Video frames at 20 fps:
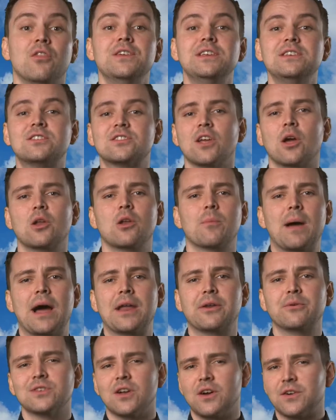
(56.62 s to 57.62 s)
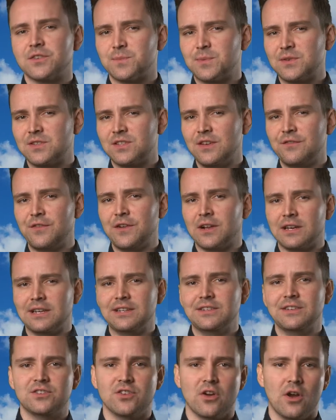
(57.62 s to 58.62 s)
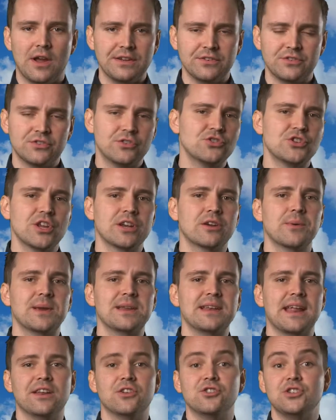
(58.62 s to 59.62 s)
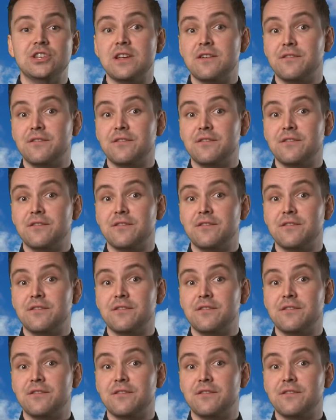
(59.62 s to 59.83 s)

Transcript: These solar panels are specifically designed to generate energy